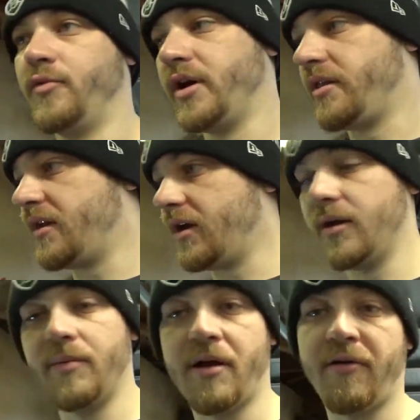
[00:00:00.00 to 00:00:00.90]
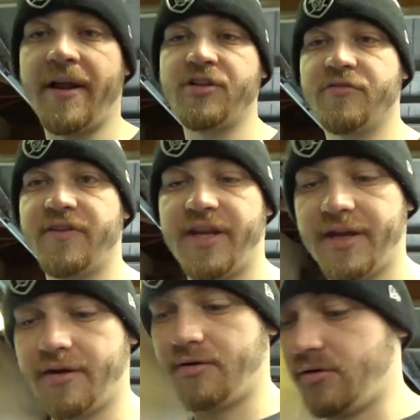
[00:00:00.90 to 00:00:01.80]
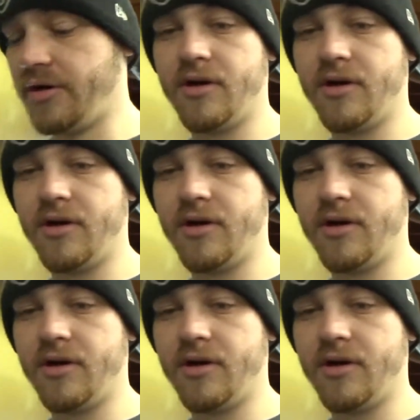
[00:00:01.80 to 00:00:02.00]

with my Ranger video